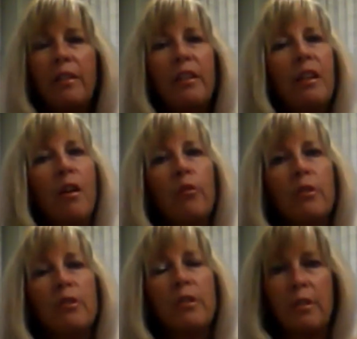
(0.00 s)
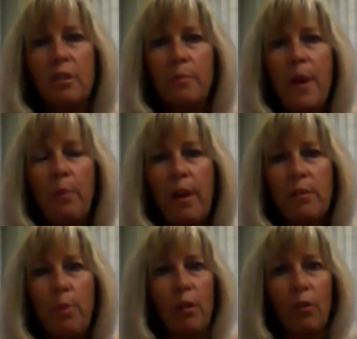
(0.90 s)
There's many
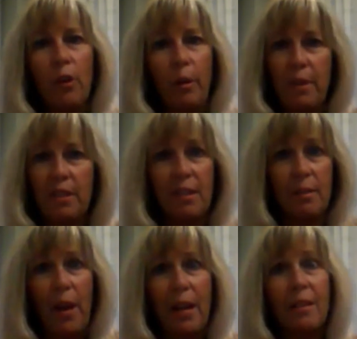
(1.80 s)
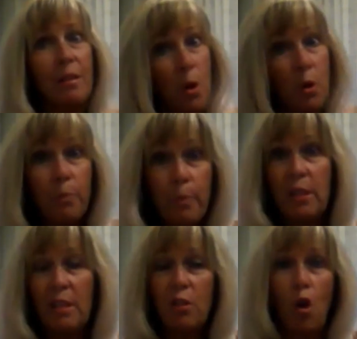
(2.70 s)
ways we can look at business plans, and most
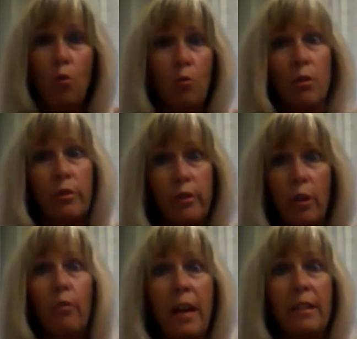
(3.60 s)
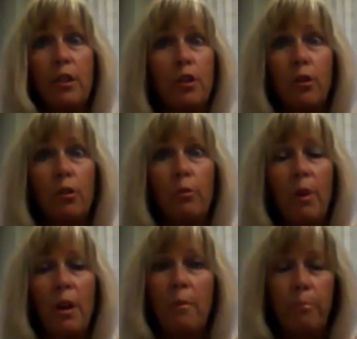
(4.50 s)
business owners don't like to do
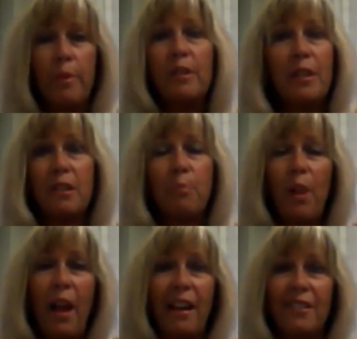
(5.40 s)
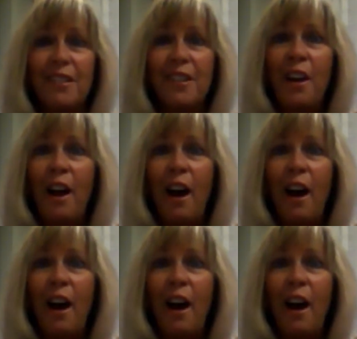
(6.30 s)
business plans.